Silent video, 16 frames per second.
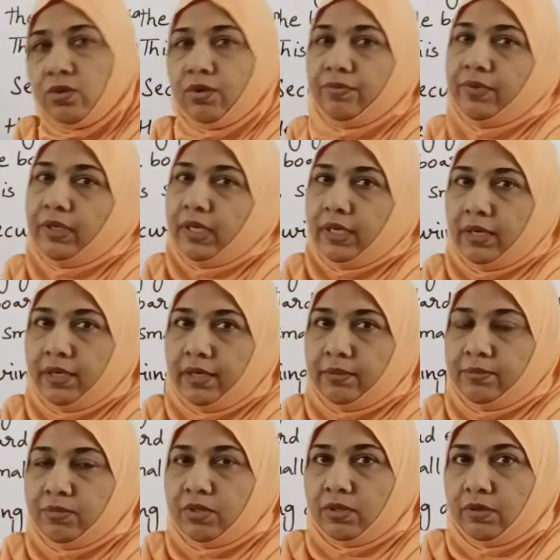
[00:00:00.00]
of the
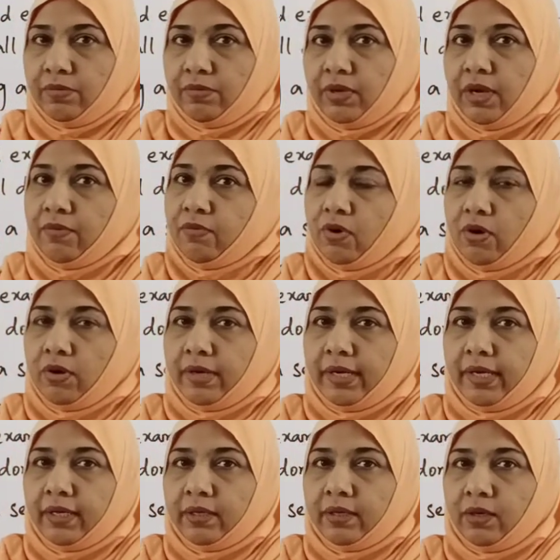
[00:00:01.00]
idioms. We have
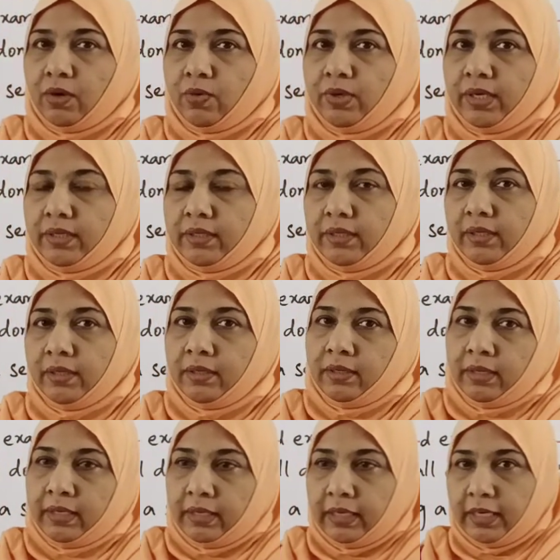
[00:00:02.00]
already concluded the
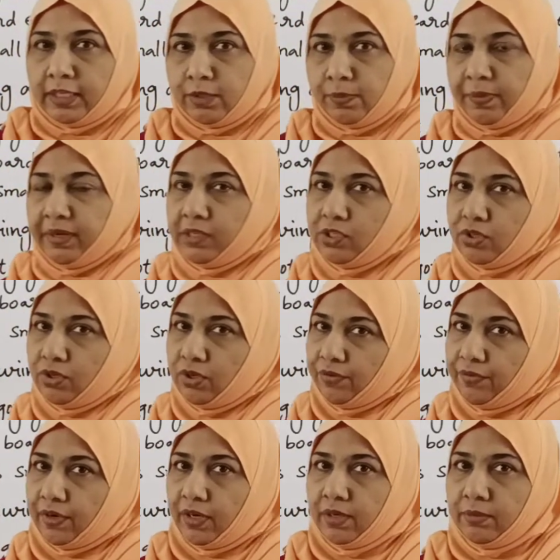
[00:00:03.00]
explanation
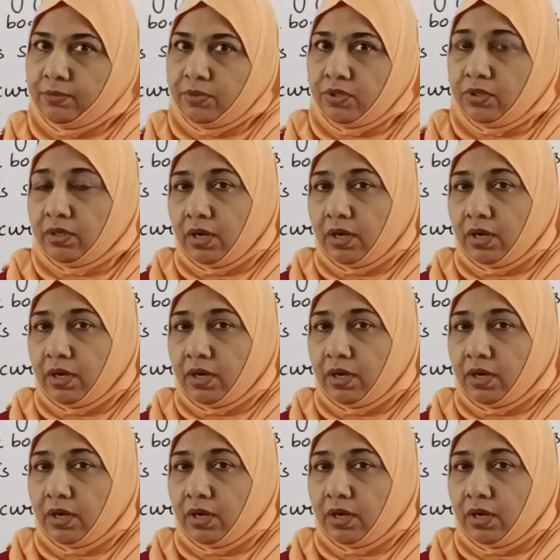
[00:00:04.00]
of idioms.